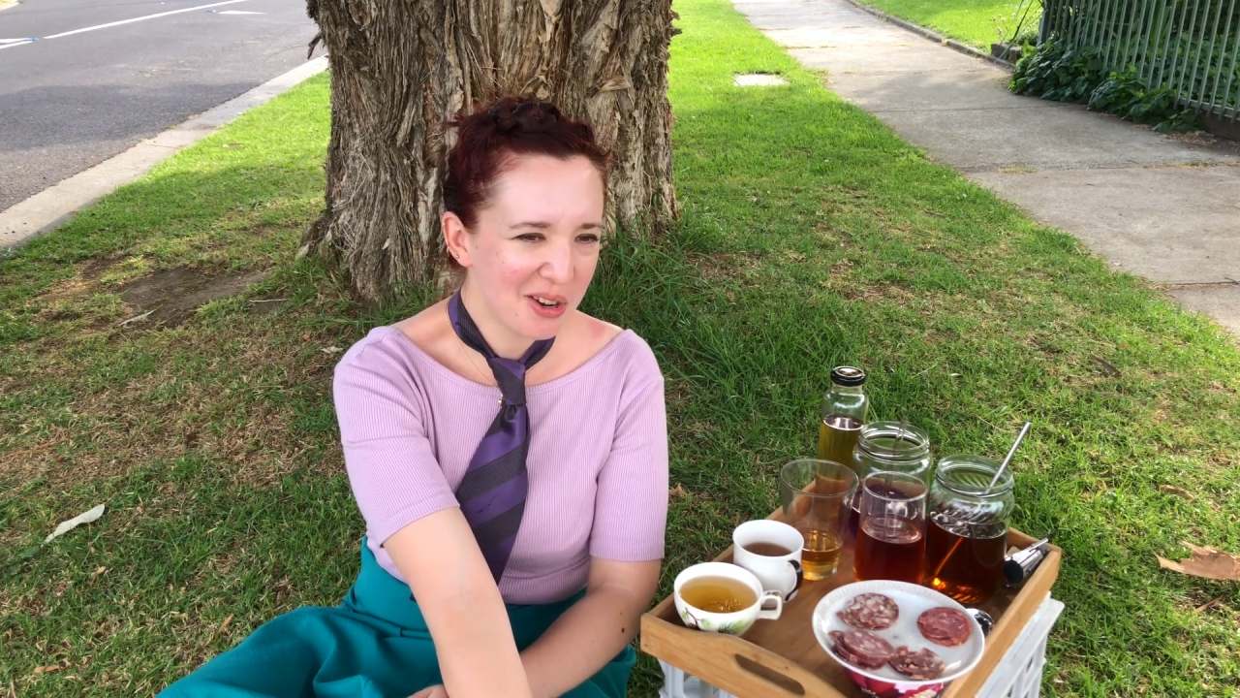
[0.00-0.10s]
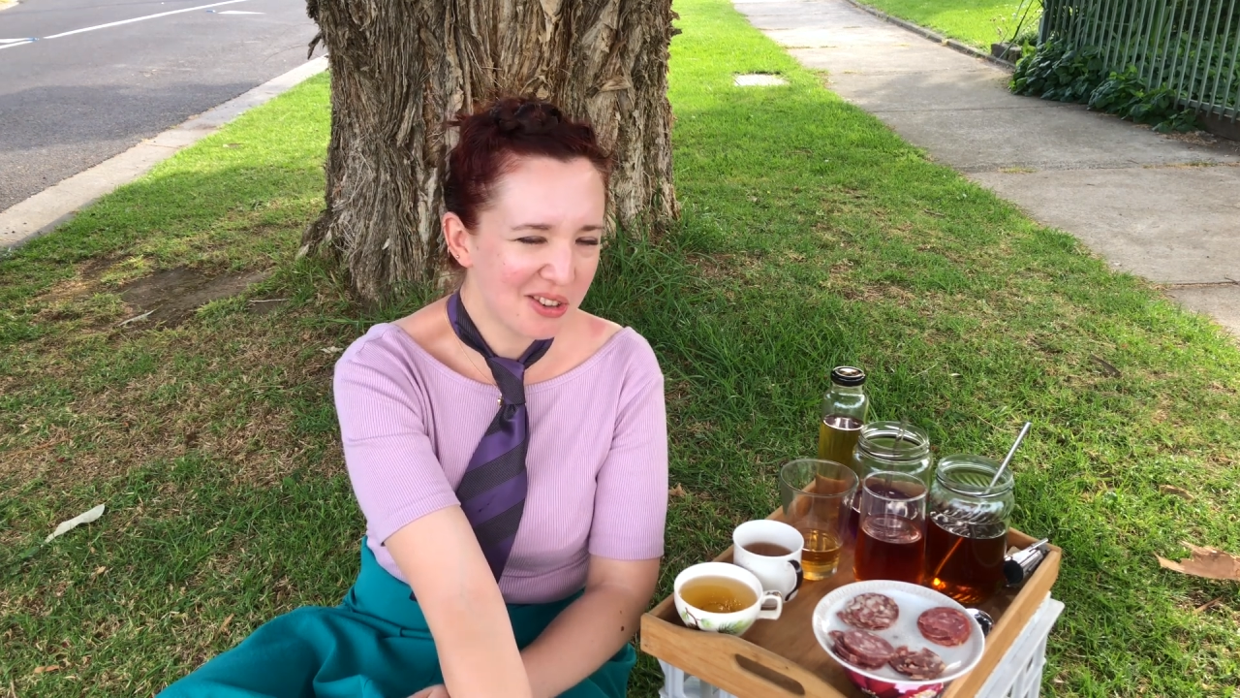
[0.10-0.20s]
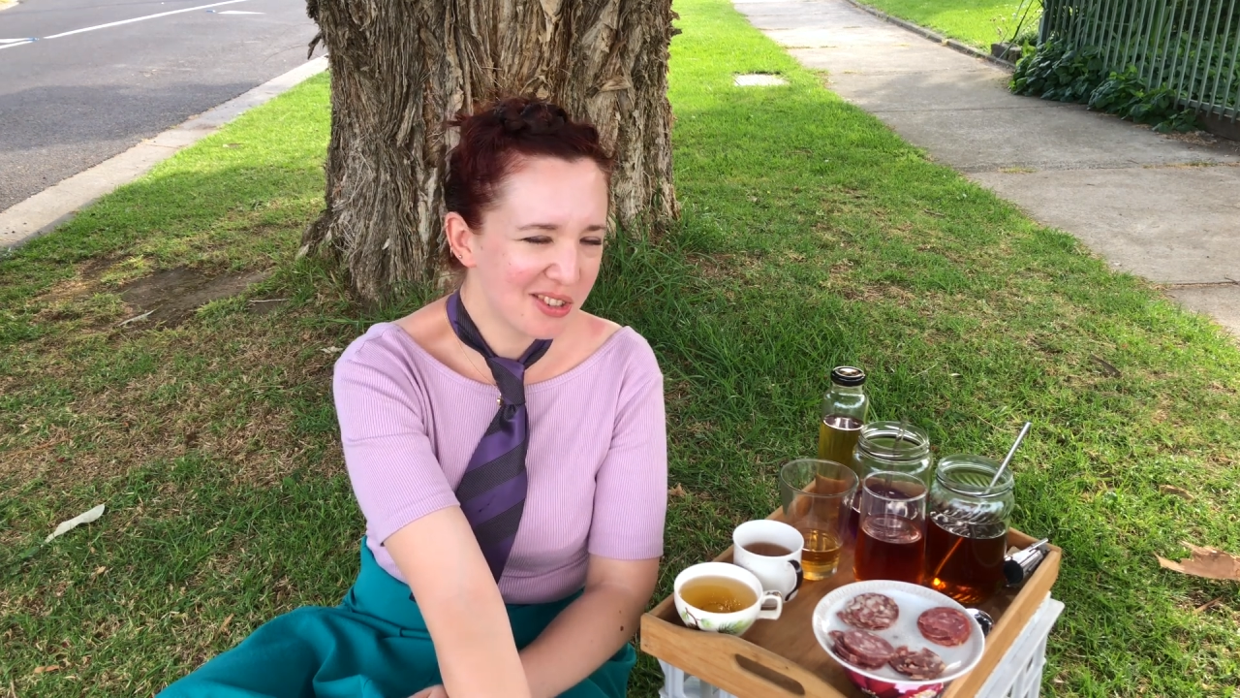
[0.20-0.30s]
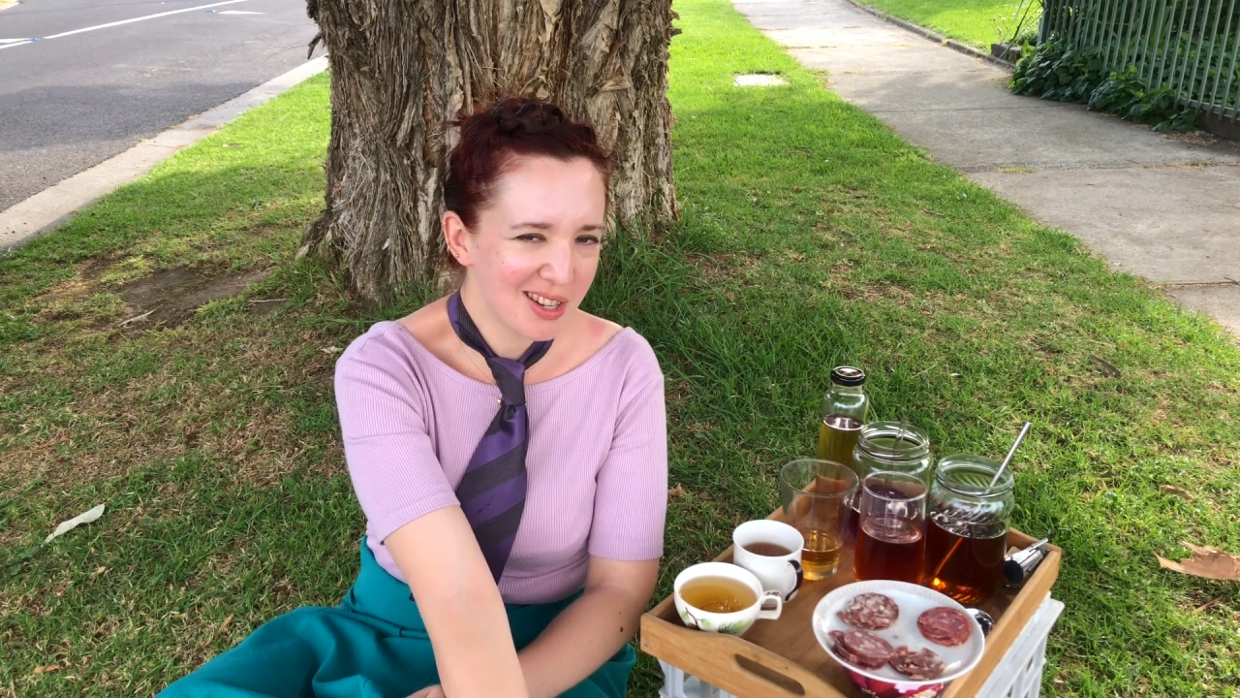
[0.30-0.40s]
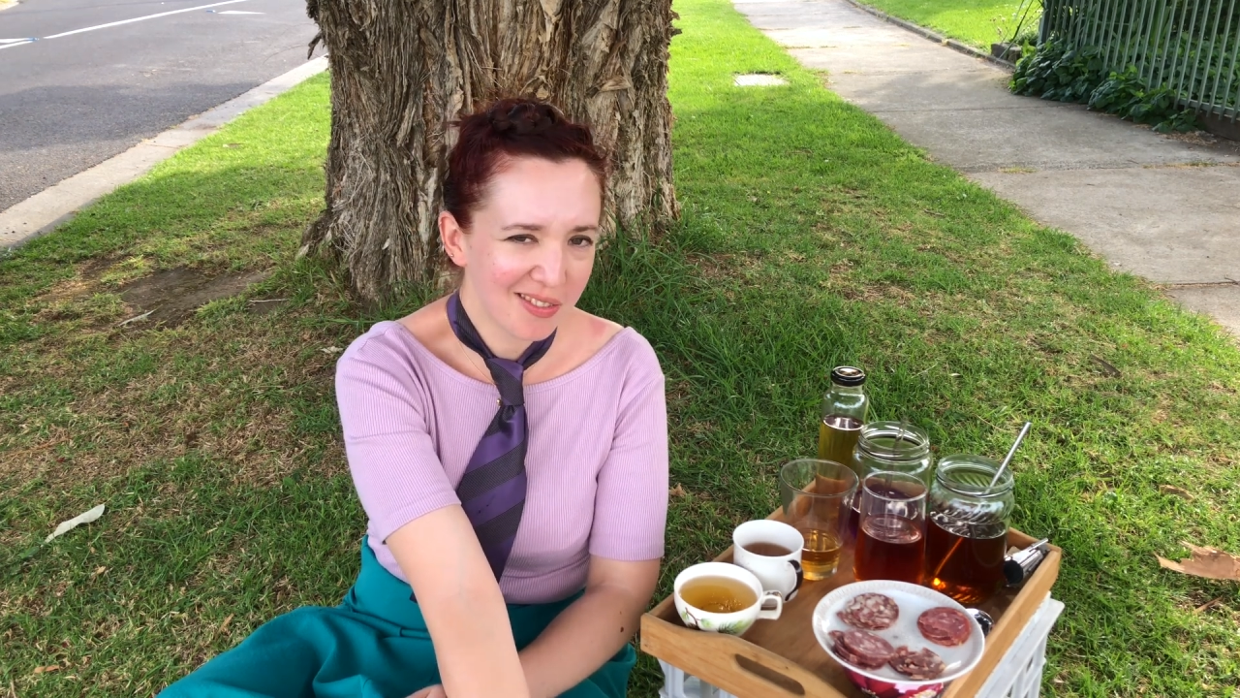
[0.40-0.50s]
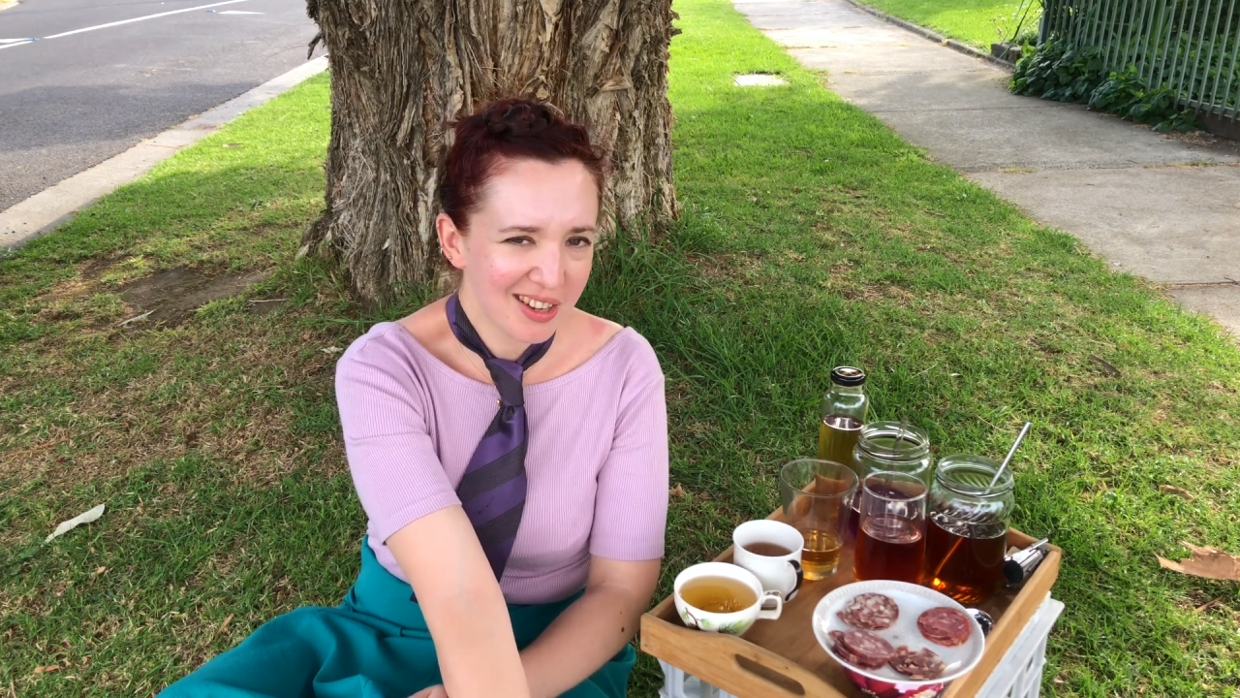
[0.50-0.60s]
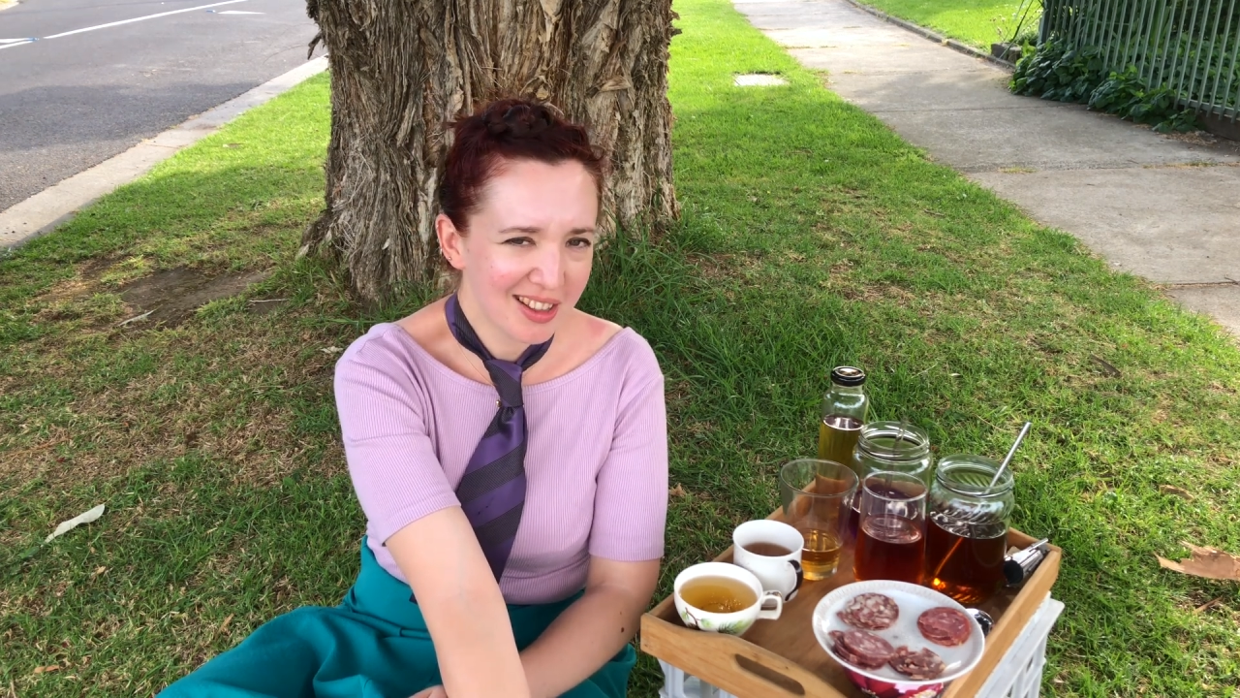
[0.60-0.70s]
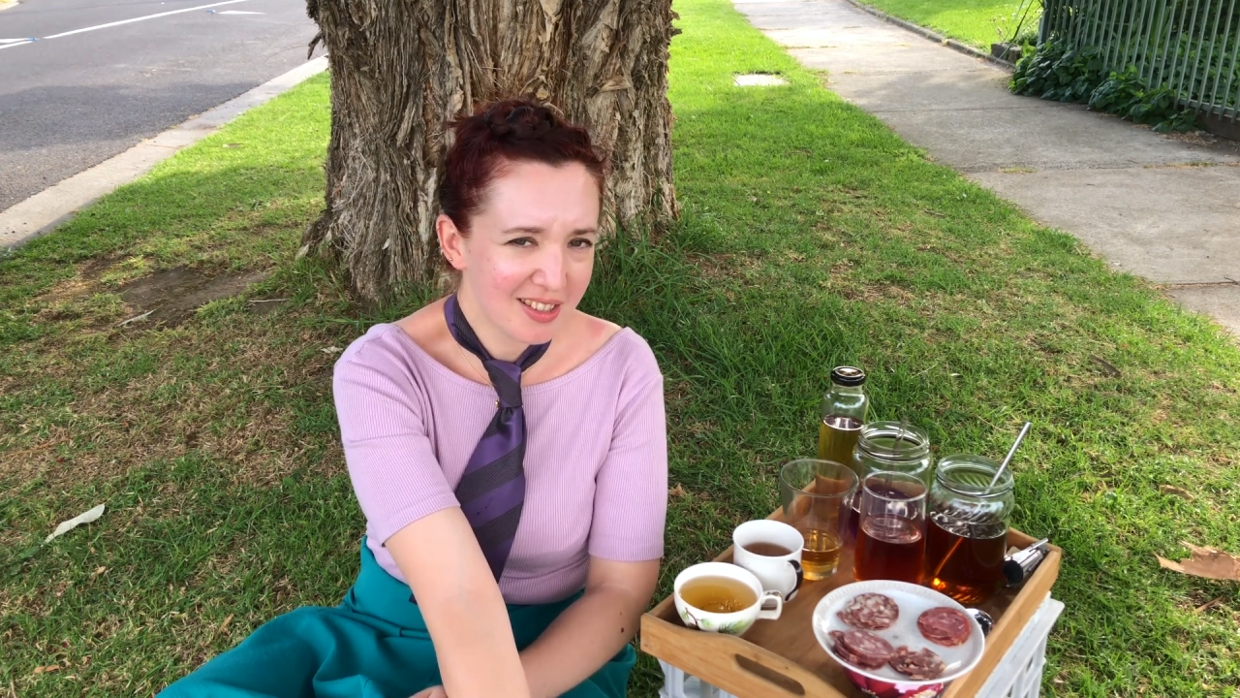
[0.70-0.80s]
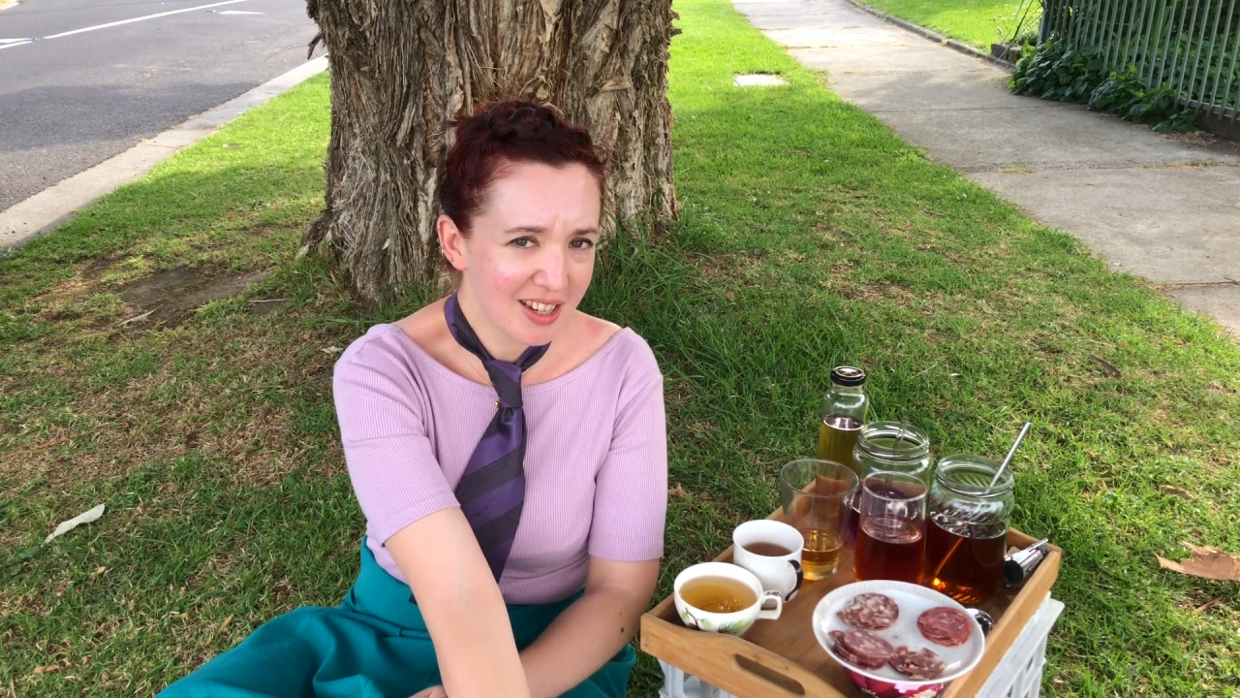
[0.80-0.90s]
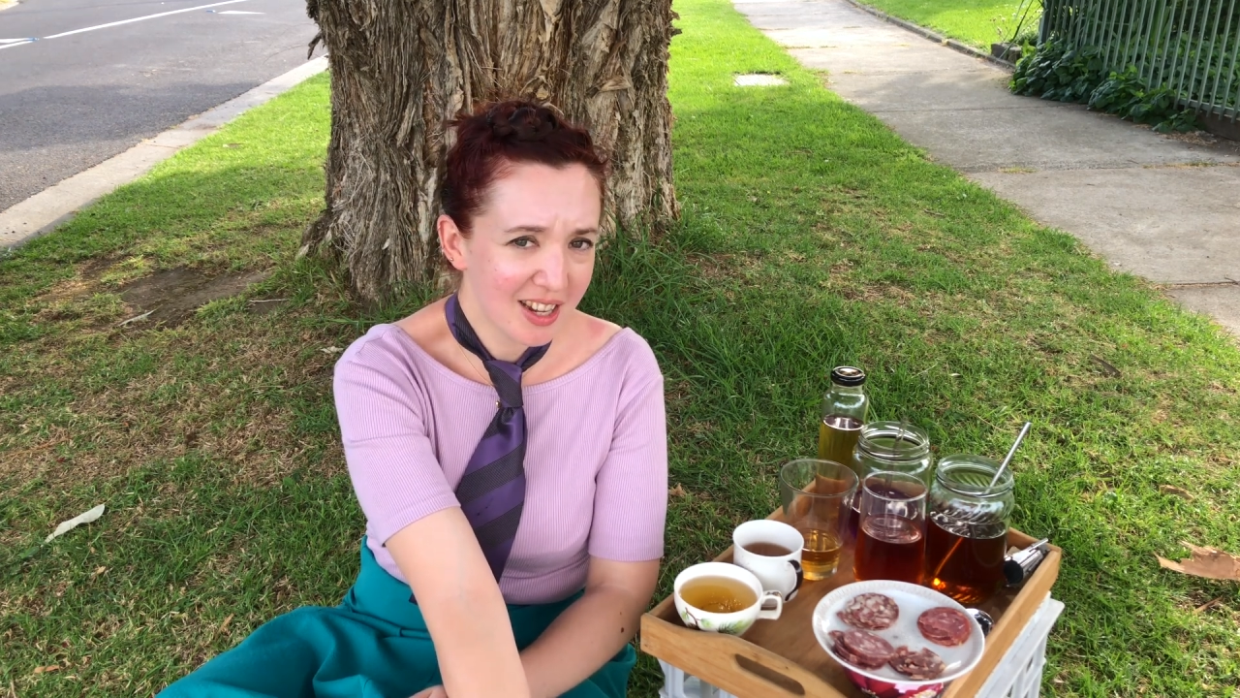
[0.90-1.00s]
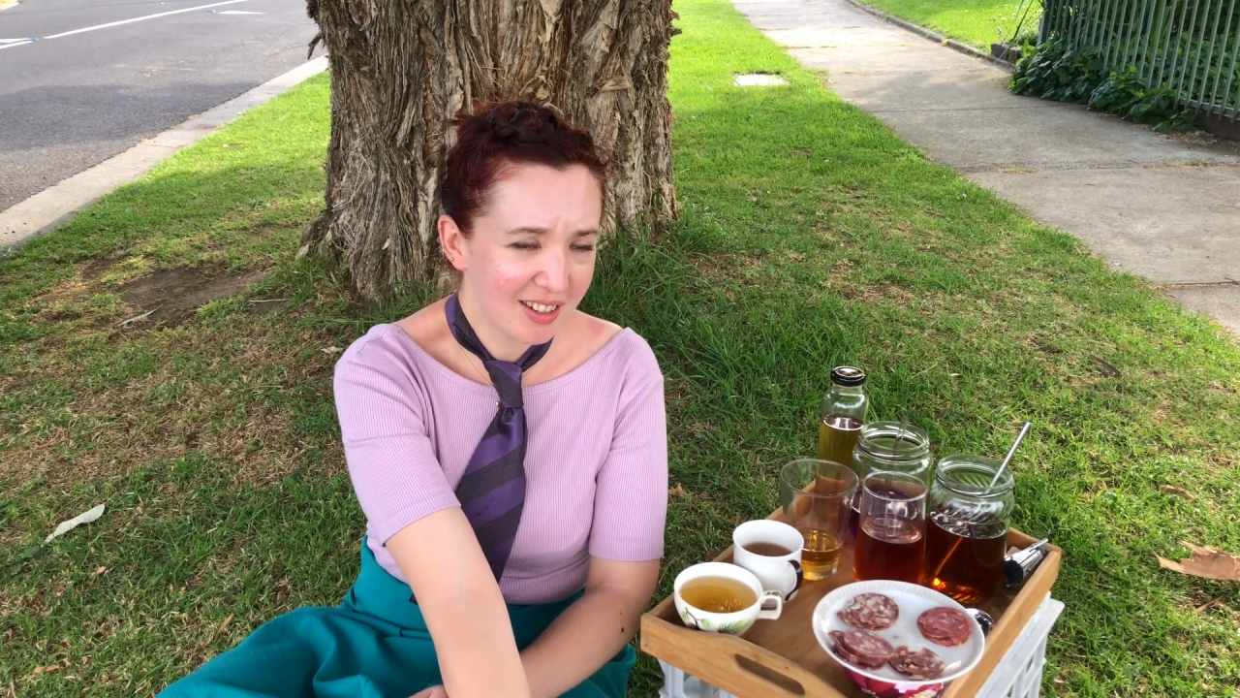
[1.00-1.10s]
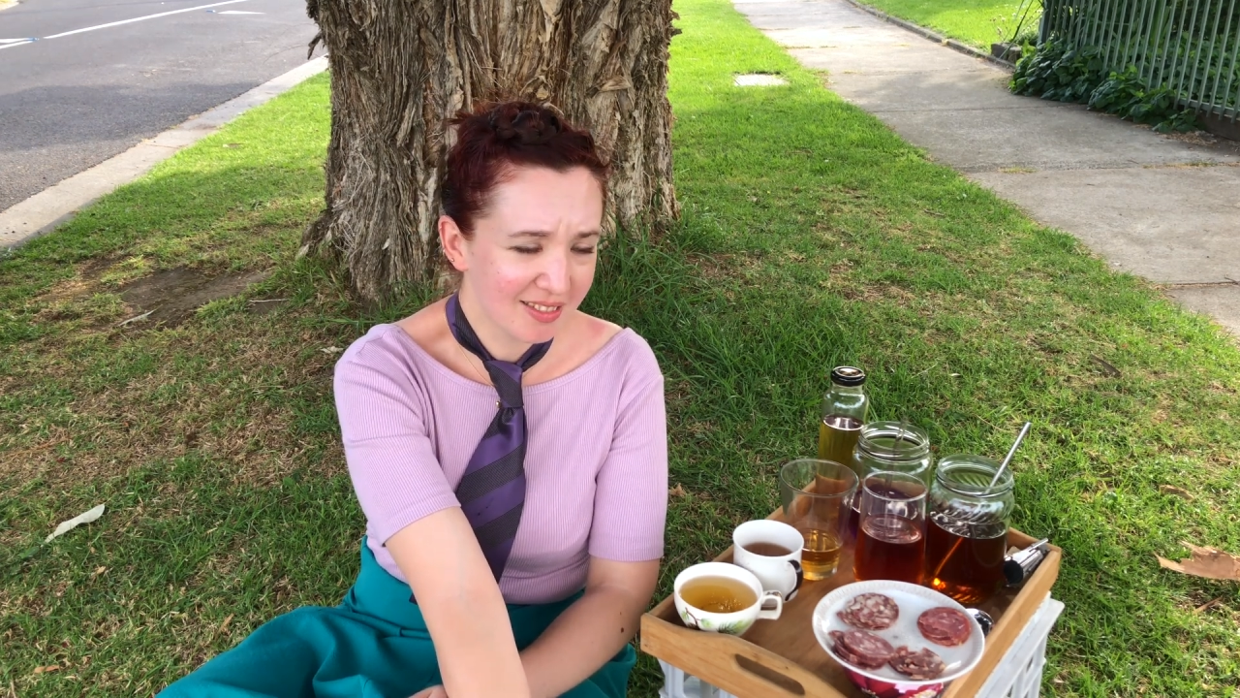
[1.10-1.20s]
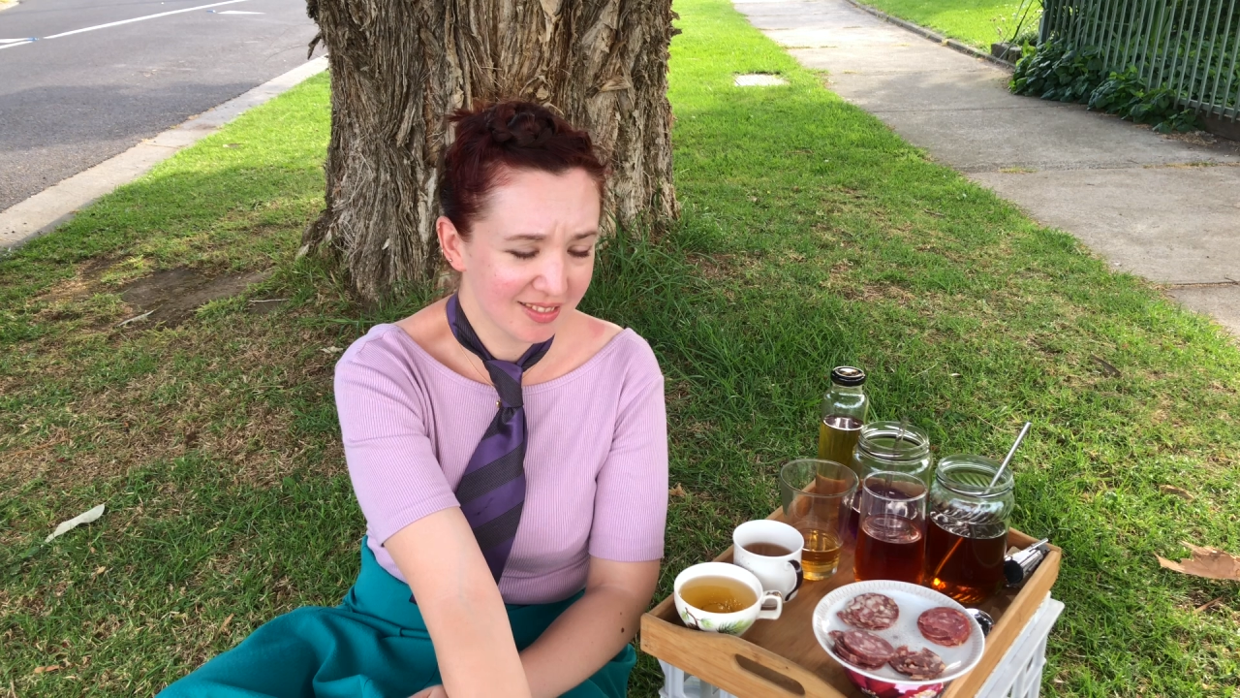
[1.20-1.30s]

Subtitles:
could just have another tea?